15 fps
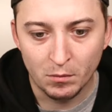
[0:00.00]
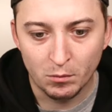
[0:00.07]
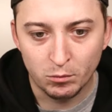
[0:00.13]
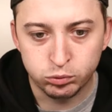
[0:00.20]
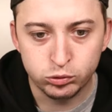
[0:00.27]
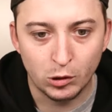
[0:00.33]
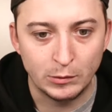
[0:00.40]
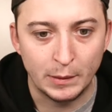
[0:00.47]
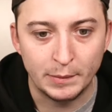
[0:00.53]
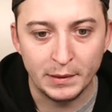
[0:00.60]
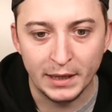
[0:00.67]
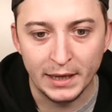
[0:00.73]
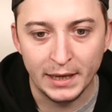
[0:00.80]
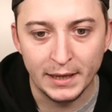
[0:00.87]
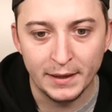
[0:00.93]

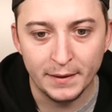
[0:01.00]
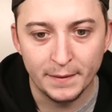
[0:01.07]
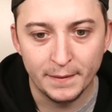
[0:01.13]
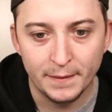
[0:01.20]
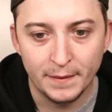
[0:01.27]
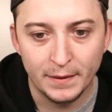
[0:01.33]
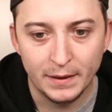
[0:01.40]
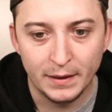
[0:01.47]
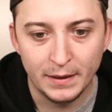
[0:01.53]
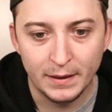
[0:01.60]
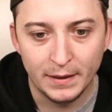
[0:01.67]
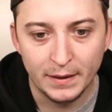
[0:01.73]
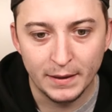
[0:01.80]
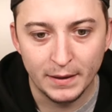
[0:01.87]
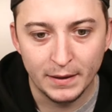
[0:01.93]
probably,
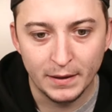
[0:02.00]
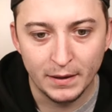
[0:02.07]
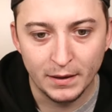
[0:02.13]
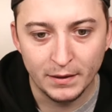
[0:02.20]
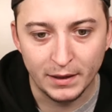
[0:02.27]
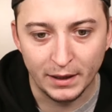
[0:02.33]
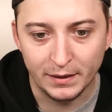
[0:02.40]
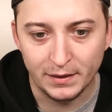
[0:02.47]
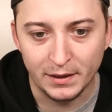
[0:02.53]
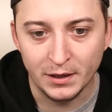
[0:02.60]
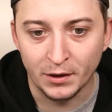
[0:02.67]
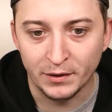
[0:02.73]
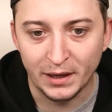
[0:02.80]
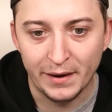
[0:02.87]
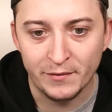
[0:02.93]
you
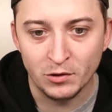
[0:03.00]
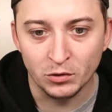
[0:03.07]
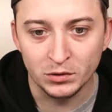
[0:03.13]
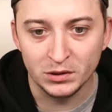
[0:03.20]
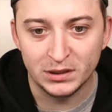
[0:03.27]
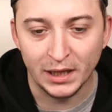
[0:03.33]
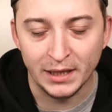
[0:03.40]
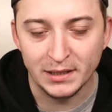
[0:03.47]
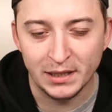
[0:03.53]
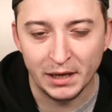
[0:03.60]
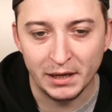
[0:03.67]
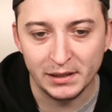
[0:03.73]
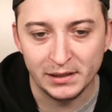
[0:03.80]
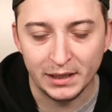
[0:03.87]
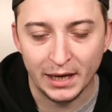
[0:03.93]
know, David Ornstein said
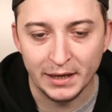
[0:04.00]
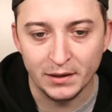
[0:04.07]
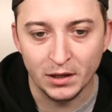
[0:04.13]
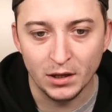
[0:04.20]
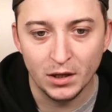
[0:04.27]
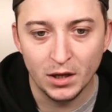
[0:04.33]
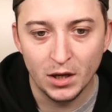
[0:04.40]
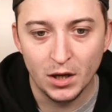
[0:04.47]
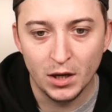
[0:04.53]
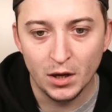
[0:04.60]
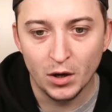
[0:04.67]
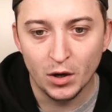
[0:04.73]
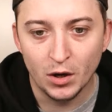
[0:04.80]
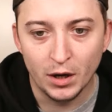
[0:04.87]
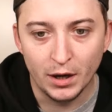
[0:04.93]
yesterday that
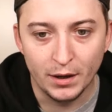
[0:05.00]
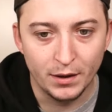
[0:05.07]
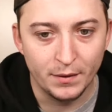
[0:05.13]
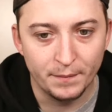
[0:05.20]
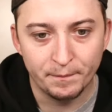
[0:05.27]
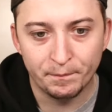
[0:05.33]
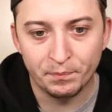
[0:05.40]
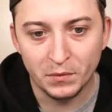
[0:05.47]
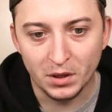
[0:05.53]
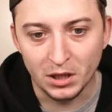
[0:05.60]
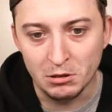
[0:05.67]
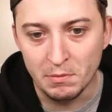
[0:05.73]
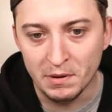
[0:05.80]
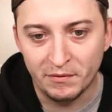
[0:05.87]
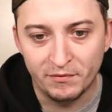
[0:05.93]

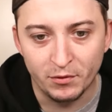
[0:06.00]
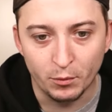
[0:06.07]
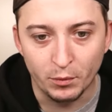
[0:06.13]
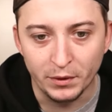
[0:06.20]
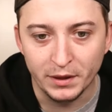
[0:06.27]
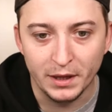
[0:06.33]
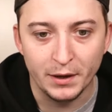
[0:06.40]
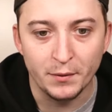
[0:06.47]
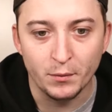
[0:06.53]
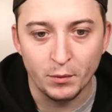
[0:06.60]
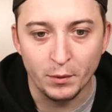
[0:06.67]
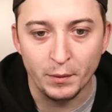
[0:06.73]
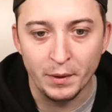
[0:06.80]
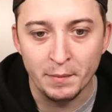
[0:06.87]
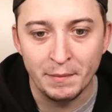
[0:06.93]
we
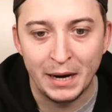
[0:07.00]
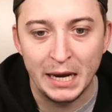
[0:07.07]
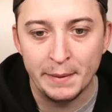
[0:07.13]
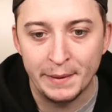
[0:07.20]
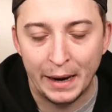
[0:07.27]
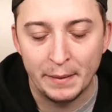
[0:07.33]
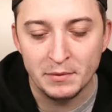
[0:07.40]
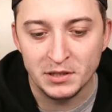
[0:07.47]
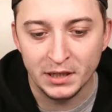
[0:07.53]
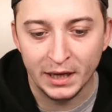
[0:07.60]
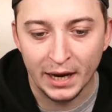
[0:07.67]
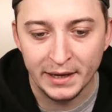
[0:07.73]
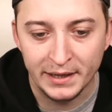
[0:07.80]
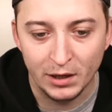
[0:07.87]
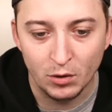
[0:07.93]
may be able to get
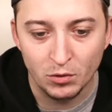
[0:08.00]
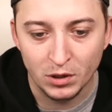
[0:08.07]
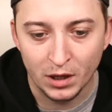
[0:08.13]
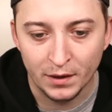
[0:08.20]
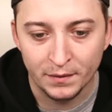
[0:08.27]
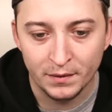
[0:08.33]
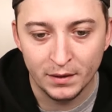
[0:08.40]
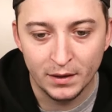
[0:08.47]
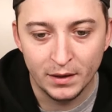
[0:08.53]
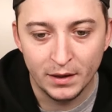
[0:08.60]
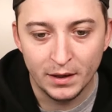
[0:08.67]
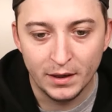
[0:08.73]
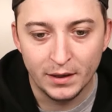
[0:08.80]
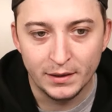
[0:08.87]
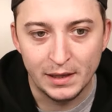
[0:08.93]
a deal done.
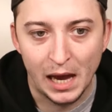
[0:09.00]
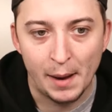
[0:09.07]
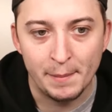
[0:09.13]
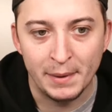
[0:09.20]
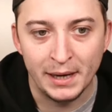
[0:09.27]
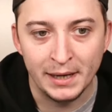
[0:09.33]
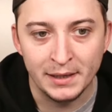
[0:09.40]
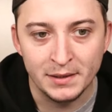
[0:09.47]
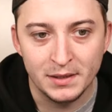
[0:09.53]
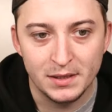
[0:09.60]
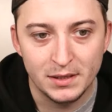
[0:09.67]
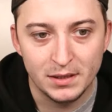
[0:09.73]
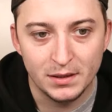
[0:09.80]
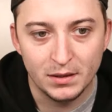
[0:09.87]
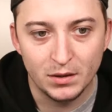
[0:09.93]
That
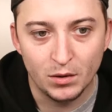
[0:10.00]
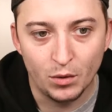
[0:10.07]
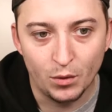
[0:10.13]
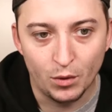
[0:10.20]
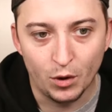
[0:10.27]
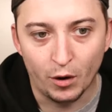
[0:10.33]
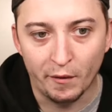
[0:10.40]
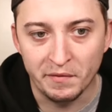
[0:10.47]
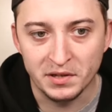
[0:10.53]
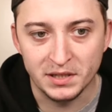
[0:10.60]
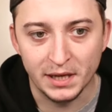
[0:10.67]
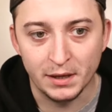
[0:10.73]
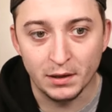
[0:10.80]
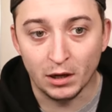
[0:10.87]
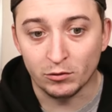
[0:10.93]
means,
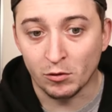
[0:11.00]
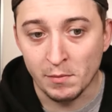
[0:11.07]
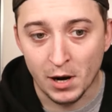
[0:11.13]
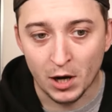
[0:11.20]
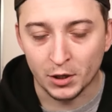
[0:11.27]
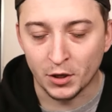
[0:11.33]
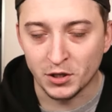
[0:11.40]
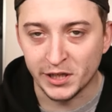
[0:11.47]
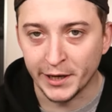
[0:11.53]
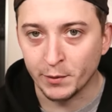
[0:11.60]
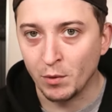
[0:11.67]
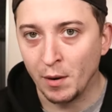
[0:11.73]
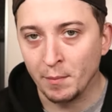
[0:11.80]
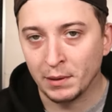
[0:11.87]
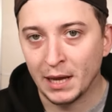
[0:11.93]
obviously, like Romano said,
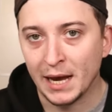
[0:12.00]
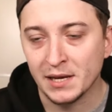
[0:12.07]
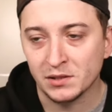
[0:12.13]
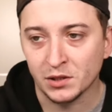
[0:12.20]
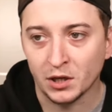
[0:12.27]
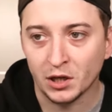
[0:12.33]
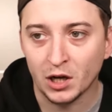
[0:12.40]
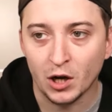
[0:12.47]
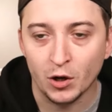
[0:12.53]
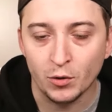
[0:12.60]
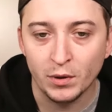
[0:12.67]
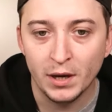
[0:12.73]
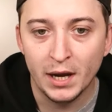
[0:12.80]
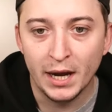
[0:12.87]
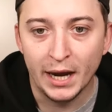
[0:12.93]
one player is going to go.
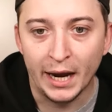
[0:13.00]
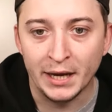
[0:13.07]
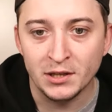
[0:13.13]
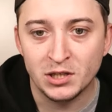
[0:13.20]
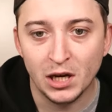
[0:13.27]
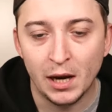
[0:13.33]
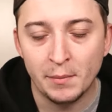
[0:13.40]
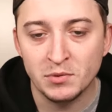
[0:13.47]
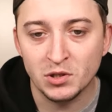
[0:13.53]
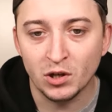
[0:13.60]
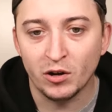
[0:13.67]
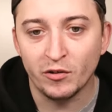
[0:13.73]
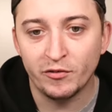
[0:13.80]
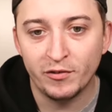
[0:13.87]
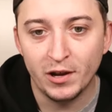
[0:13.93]
In terms
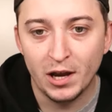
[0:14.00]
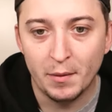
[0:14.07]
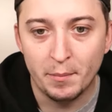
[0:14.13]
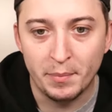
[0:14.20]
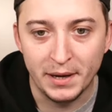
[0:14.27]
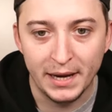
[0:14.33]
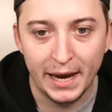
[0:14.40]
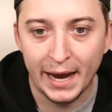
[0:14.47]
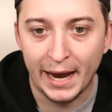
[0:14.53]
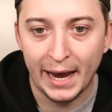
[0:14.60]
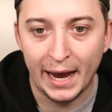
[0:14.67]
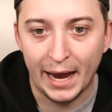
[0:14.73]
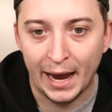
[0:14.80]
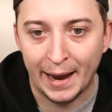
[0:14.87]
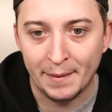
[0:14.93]
of
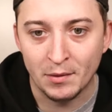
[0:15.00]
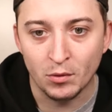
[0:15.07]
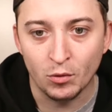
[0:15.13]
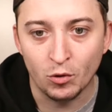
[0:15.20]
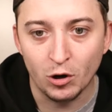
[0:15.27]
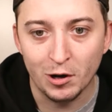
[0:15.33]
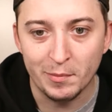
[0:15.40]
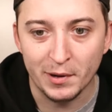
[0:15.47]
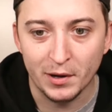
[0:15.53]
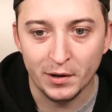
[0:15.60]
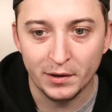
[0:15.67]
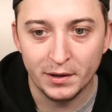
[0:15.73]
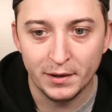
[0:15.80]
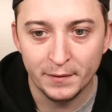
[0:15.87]
Pierre-Emile Højbjerg,